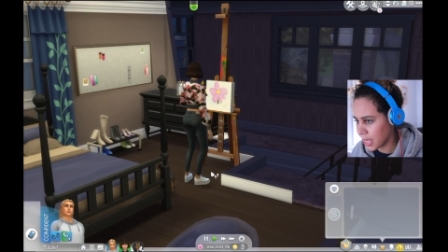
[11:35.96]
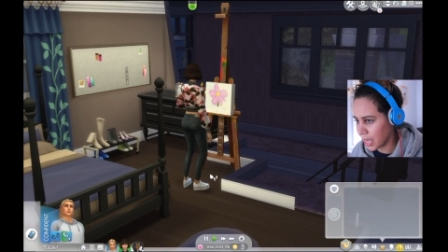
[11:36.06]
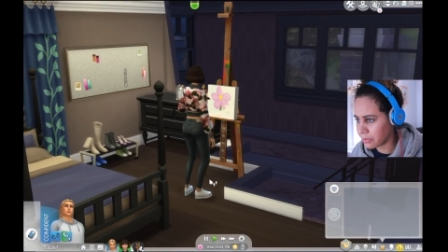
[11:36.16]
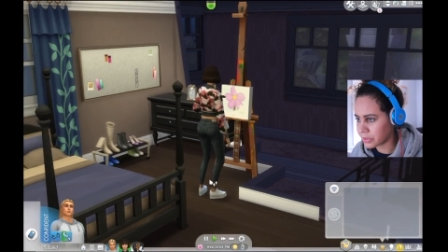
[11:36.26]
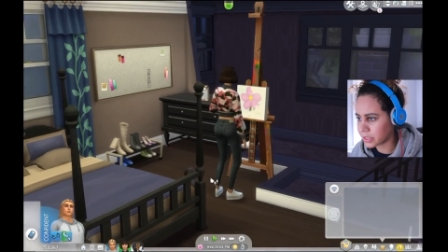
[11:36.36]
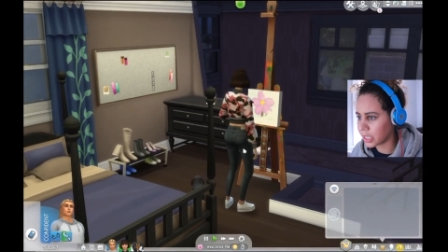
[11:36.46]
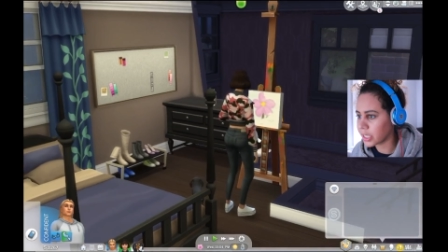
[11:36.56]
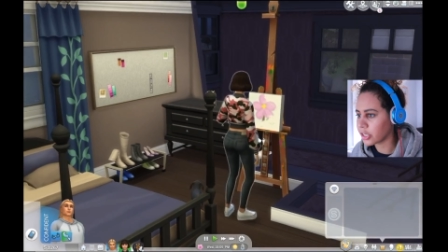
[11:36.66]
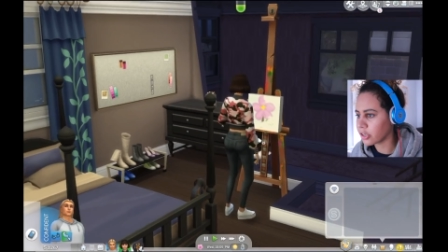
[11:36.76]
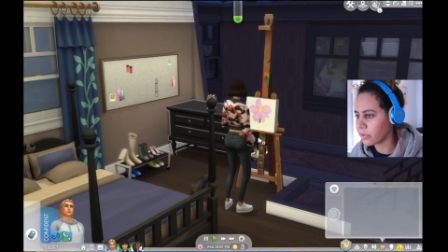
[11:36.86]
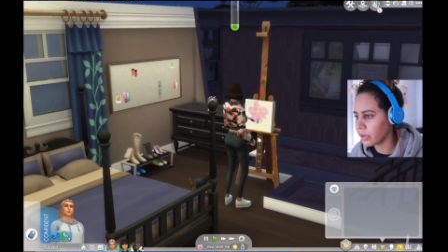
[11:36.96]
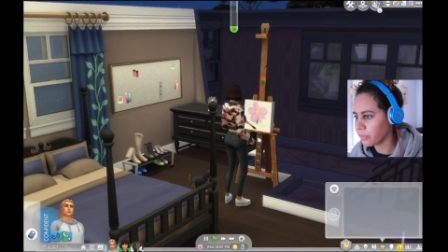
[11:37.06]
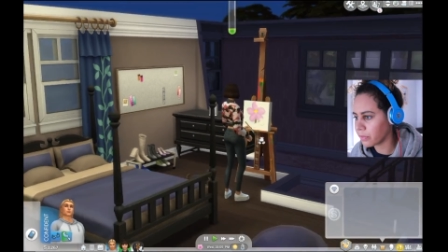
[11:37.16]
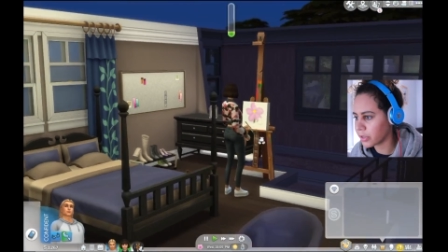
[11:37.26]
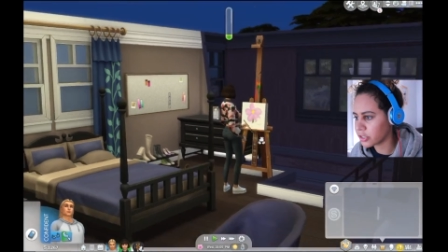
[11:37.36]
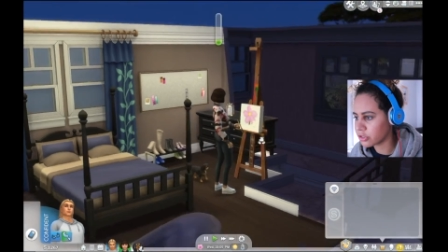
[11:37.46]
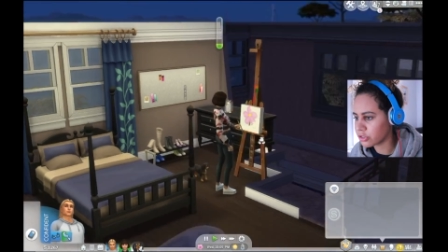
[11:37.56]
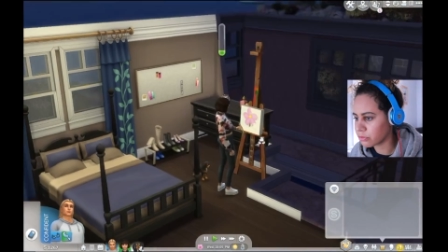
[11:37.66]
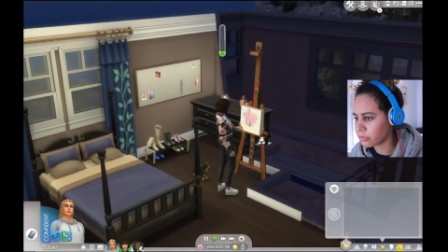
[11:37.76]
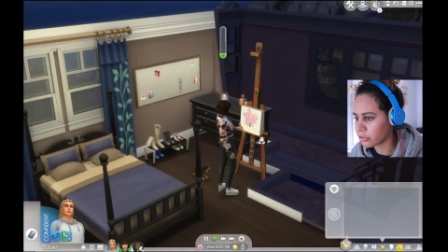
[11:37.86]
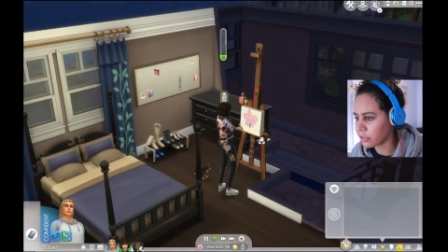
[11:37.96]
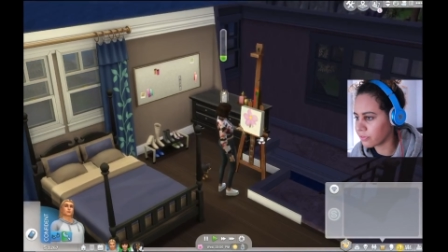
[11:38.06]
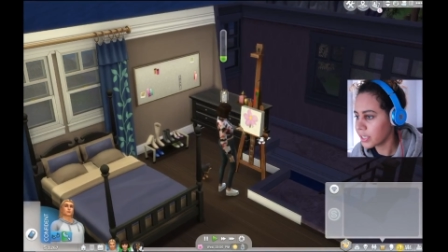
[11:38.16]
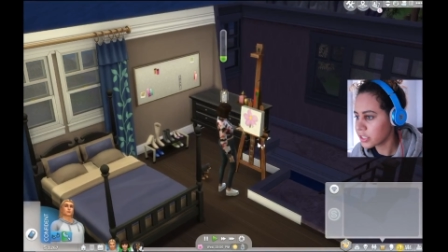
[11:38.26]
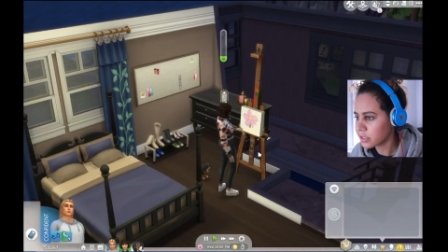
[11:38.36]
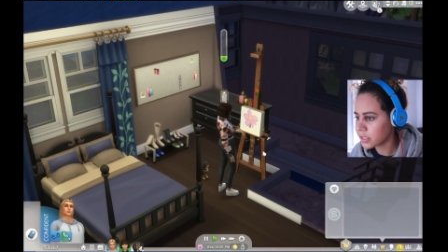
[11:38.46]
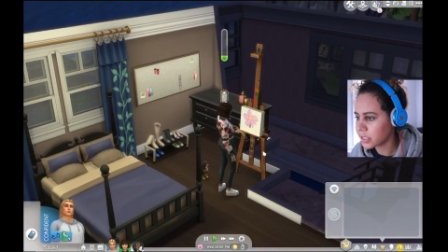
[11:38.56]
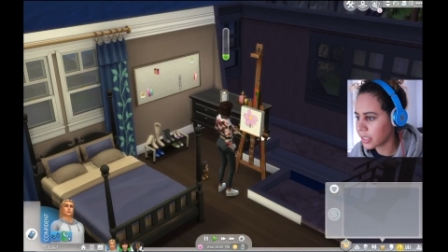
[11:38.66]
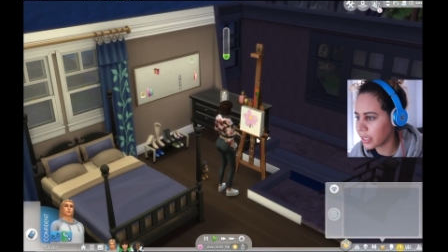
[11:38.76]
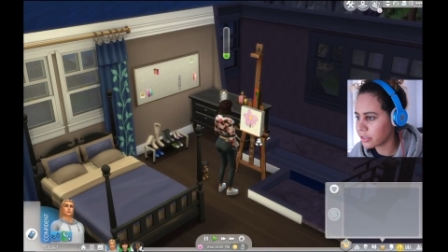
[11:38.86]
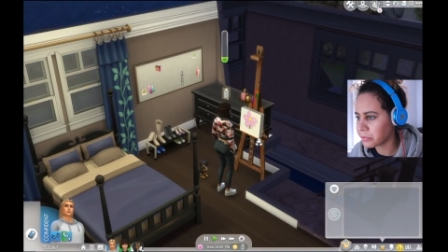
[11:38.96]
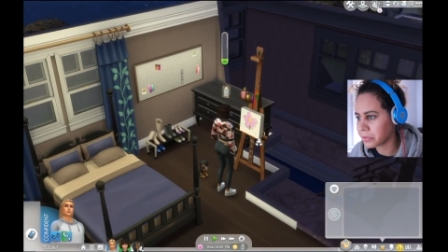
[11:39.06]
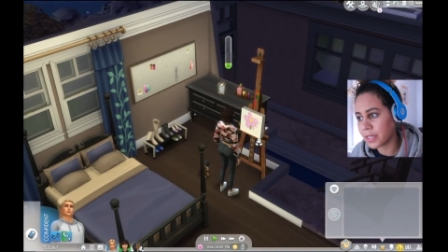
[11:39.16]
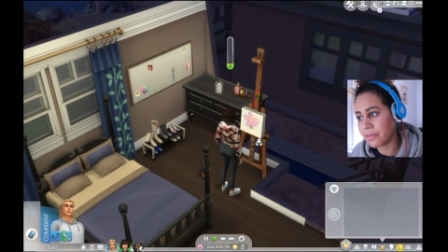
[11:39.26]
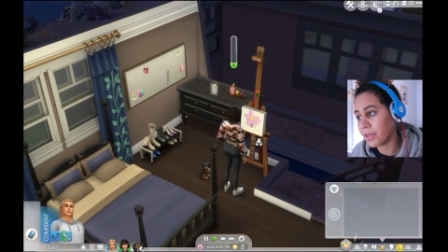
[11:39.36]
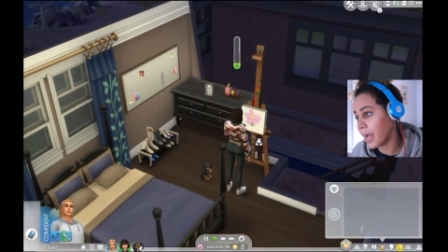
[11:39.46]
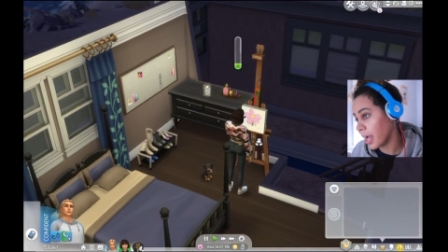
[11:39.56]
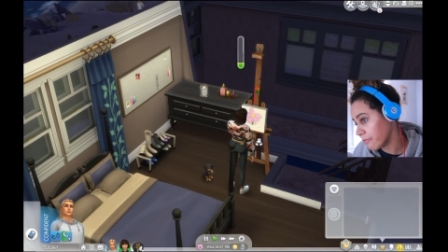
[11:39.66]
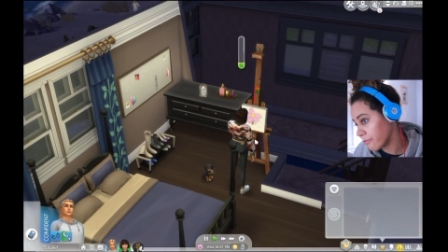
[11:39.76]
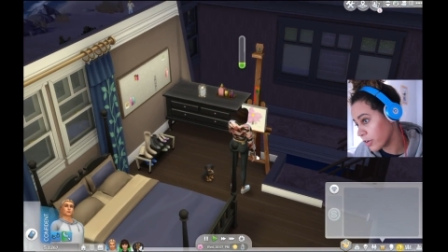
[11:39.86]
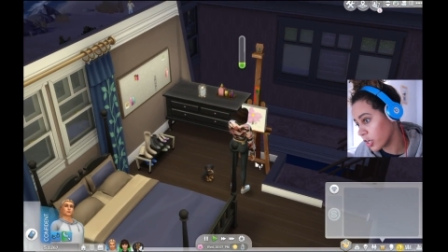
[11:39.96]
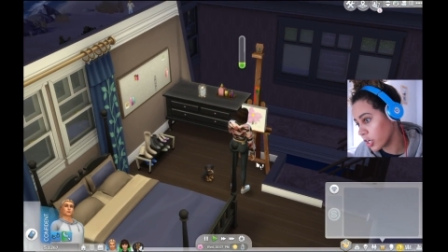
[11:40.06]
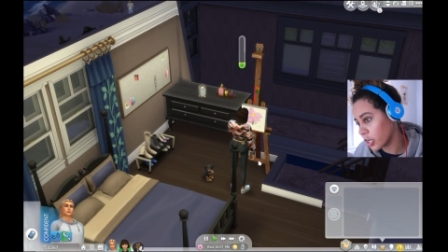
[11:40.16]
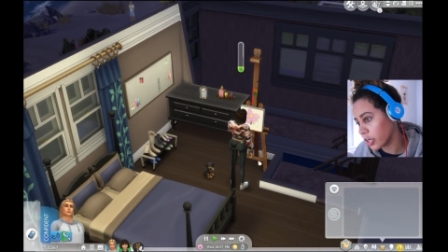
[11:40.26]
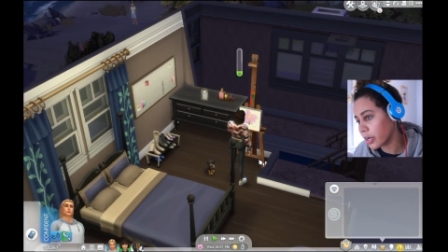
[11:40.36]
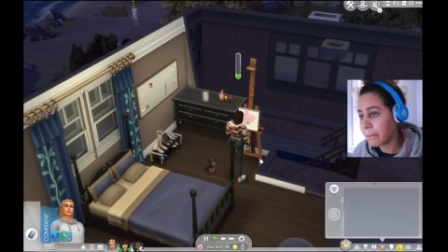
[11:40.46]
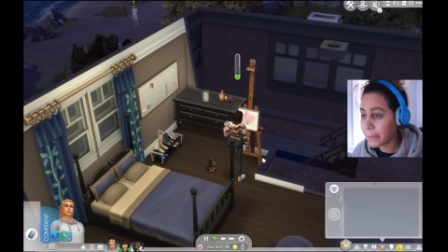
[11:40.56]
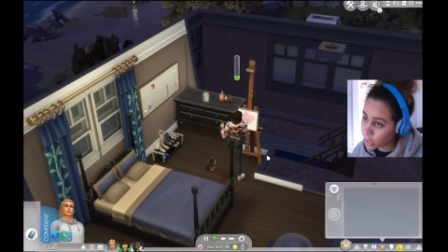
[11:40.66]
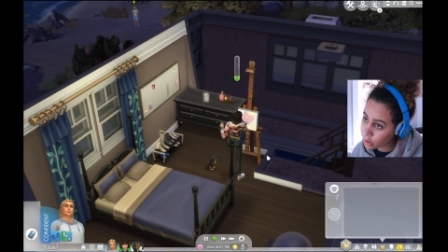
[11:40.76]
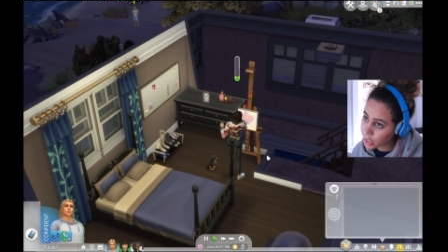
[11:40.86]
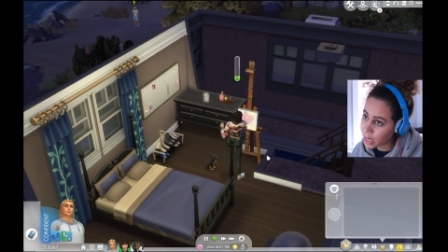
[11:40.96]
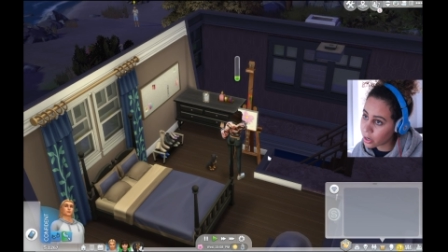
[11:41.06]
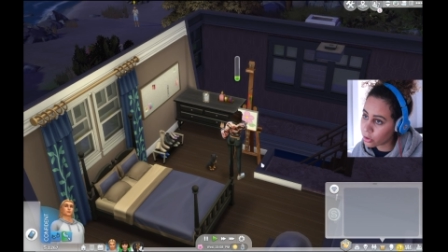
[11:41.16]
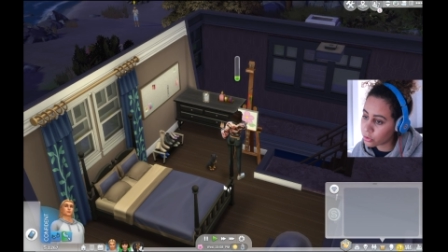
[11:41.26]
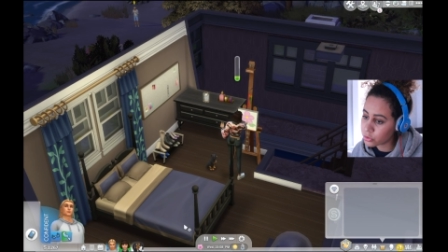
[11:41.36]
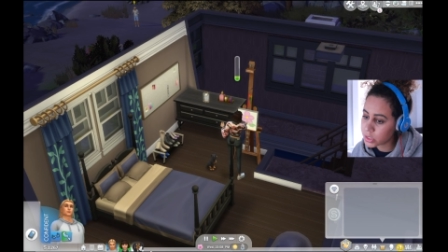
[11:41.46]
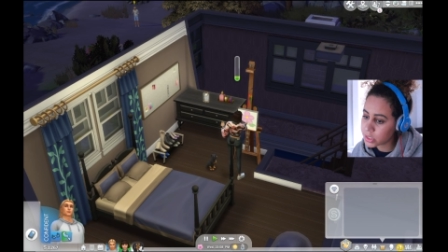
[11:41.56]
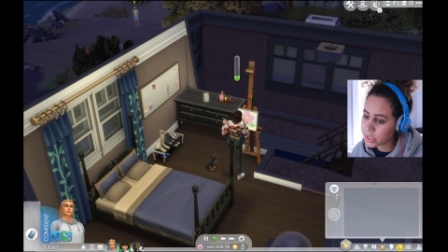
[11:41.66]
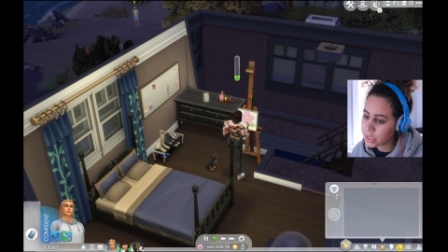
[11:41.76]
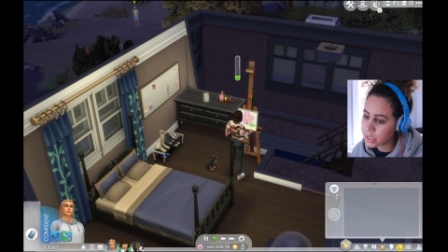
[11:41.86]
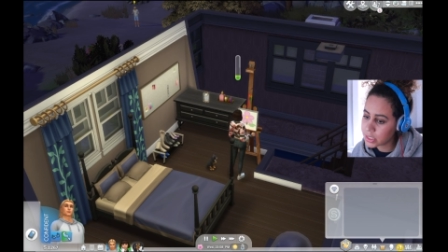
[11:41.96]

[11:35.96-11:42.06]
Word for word: I was like, you know what, we want to do some renovations to the house. We're saving up for a bigger house.